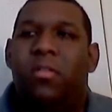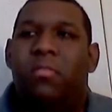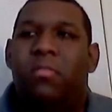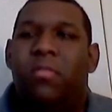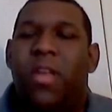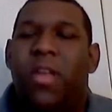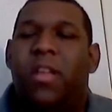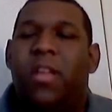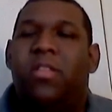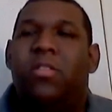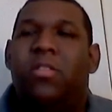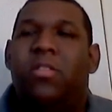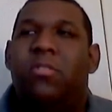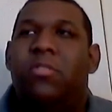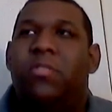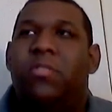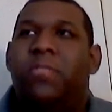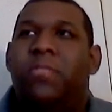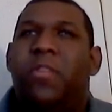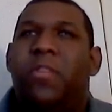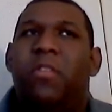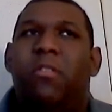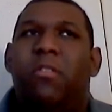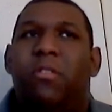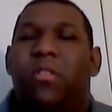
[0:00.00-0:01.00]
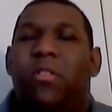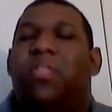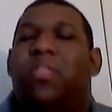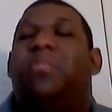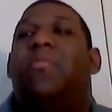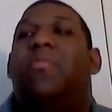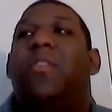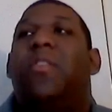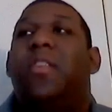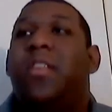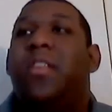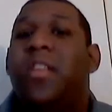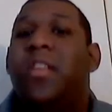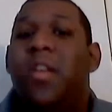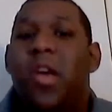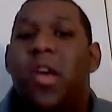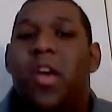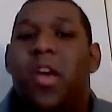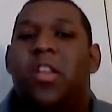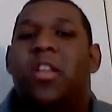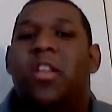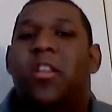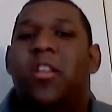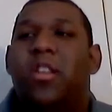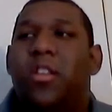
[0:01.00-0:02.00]
Neptune's mirror is one,
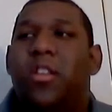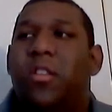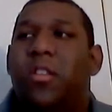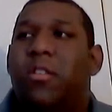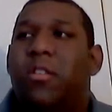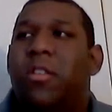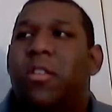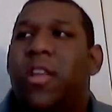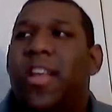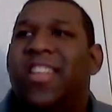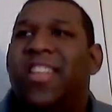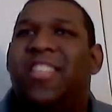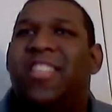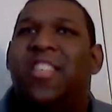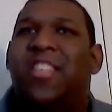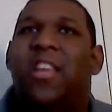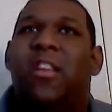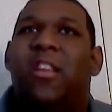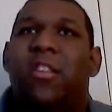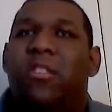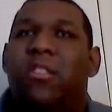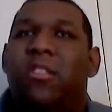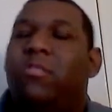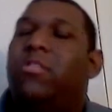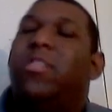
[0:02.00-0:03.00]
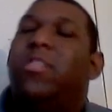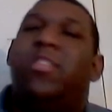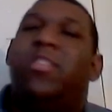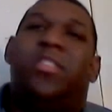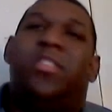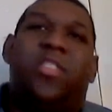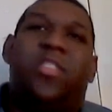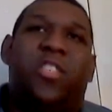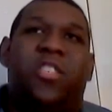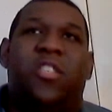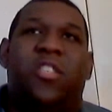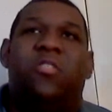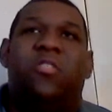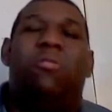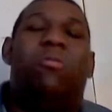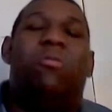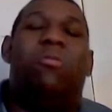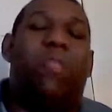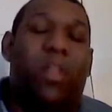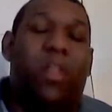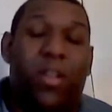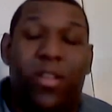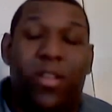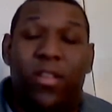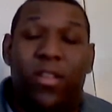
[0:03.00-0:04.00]
and another is Sailor Uranus's
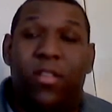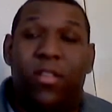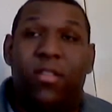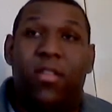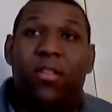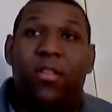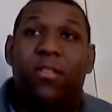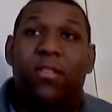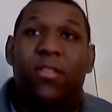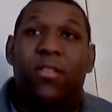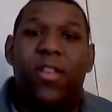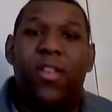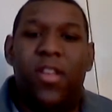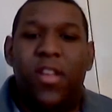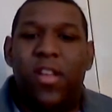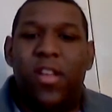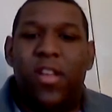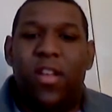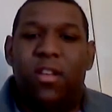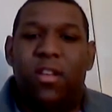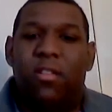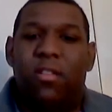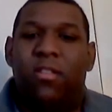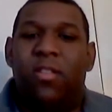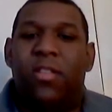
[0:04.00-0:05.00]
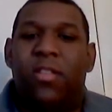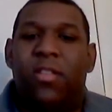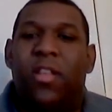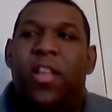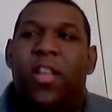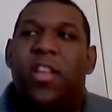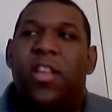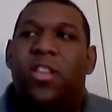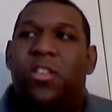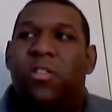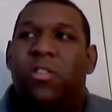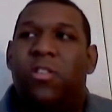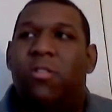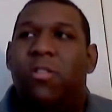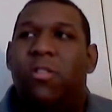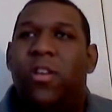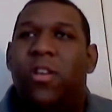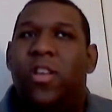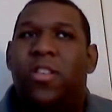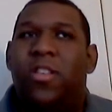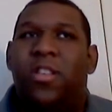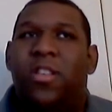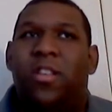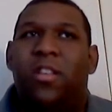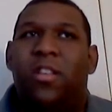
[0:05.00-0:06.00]
sword, you know. His sword
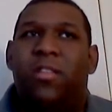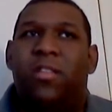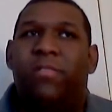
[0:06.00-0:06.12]
is,